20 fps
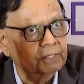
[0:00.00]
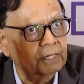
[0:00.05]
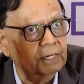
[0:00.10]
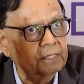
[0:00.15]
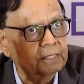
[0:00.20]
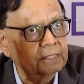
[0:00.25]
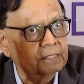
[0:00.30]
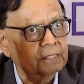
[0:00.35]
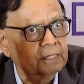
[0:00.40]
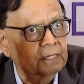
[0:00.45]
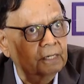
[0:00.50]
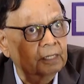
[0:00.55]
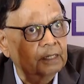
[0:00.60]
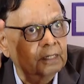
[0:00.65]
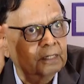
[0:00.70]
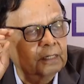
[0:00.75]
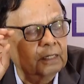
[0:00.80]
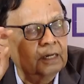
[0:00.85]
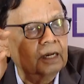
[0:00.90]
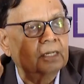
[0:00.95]
grants.
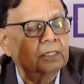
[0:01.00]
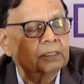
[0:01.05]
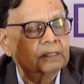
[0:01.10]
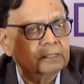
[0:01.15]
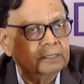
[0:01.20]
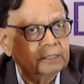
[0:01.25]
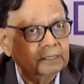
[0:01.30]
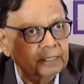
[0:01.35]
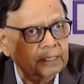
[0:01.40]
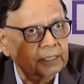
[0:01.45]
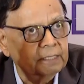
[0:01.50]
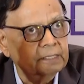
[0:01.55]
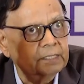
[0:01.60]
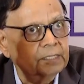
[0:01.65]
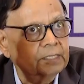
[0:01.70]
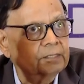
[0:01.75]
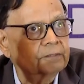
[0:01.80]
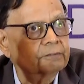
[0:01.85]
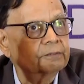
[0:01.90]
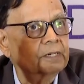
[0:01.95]
Second
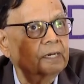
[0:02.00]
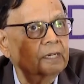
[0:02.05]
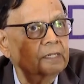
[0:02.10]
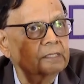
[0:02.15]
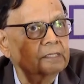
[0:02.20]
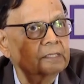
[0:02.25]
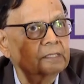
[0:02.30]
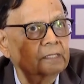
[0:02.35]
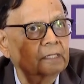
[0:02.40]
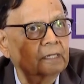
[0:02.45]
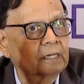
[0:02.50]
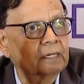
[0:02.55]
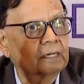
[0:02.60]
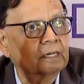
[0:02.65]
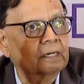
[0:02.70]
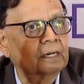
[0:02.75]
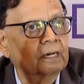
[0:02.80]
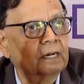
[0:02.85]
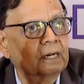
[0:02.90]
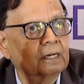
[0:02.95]
set of grants
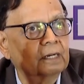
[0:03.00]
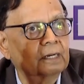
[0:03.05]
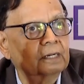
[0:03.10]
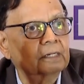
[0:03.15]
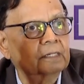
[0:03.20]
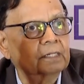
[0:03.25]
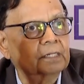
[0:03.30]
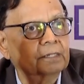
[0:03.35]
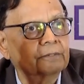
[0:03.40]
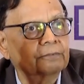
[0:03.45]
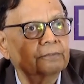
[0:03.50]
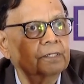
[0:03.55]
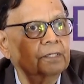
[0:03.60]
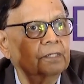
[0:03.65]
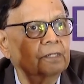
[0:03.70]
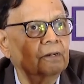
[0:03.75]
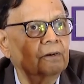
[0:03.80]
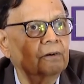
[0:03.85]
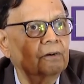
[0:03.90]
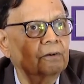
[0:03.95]
are
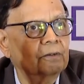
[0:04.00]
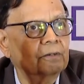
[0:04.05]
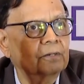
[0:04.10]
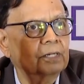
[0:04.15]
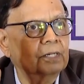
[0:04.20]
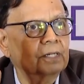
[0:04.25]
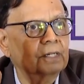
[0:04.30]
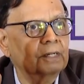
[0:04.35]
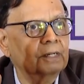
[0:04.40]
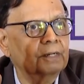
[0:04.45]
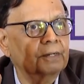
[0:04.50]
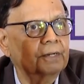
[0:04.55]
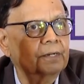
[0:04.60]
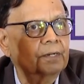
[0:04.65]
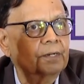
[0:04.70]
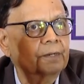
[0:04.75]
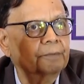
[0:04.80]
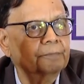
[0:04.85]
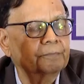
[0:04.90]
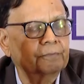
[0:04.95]
given on
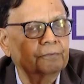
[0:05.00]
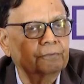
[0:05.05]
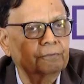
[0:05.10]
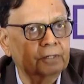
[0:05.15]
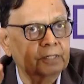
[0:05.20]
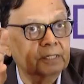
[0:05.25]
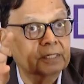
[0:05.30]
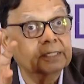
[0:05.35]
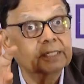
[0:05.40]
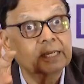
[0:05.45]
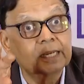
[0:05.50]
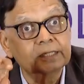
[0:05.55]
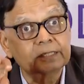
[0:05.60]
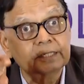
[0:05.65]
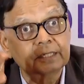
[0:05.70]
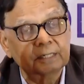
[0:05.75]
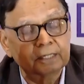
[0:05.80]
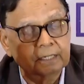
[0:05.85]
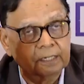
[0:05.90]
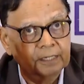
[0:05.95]
for
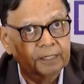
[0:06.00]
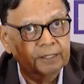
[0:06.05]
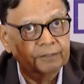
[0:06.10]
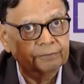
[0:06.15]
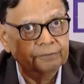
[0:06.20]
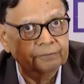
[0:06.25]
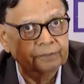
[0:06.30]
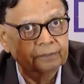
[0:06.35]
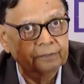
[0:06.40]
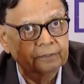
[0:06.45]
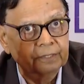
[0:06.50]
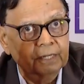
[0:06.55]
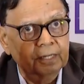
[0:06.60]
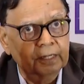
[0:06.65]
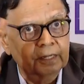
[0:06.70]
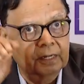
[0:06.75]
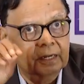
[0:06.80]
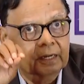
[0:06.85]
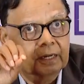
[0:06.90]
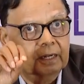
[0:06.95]
disaster relief,
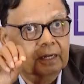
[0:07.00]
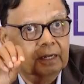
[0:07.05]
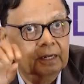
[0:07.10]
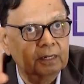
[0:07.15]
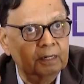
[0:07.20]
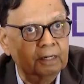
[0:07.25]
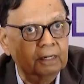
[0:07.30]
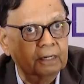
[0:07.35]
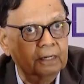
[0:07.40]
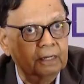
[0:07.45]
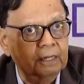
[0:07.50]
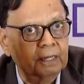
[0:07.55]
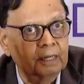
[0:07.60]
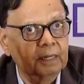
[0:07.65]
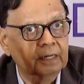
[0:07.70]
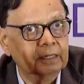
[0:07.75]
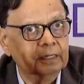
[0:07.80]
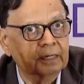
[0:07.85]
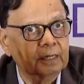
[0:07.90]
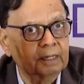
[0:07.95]

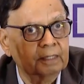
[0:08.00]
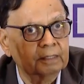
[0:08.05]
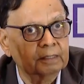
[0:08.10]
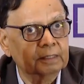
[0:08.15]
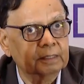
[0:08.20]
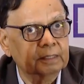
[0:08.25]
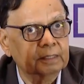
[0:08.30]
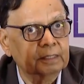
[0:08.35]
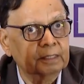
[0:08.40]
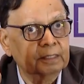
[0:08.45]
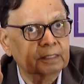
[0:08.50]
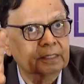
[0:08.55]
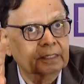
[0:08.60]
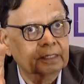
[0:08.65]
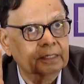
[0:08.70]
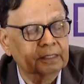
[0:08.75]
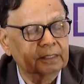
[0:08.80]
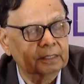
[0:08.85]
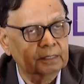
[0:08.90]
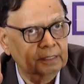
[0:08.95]
and
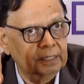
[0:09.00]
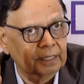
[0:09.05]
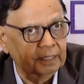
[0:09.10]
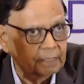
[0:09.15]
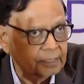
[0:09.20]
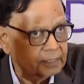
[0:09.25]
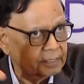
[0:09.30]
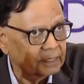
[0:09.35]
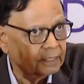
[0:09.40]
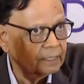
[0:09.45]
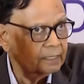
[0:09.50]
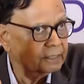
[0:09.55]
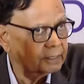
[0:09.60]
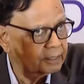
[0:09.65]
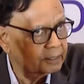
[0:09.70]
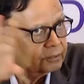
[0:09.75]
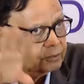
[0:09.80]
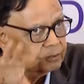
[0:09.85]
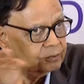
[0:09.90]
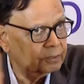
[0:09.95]
that is
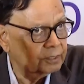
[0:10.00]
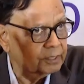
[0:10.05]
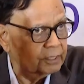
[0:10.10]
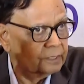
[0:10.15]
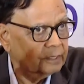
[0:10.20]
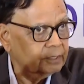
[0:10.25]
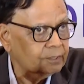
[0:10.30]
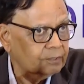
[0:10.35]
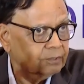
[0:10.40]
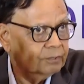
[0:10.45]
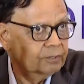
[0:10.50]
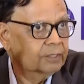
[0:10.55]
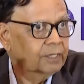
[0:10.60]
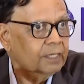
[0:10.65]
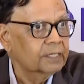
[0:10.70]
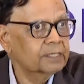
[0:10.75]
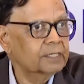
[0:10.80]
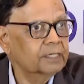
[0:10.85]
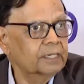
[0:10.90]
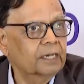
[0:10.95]
related to the
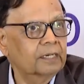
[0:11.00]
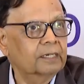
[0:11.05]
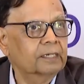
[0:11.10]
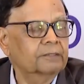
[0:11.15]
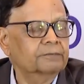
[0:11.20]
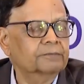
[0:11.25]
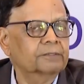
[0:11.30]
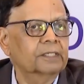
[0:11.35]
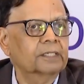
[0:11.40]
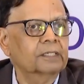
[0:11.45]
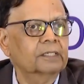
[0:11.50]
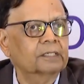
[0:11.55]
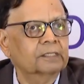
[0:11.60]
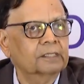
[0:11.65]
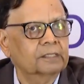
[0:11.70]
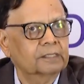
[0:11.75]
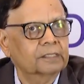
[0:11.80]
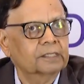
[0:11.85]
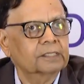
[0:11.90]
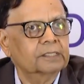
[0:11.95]
SDRF,
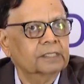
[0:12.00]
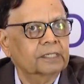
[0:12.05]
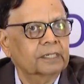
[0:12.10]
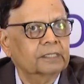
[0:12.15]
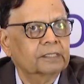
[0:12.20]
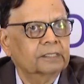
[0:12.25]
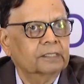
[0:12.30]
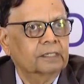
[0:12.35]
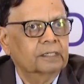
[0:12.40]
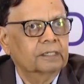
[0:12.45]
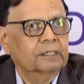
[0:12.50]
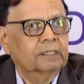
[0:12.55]
the state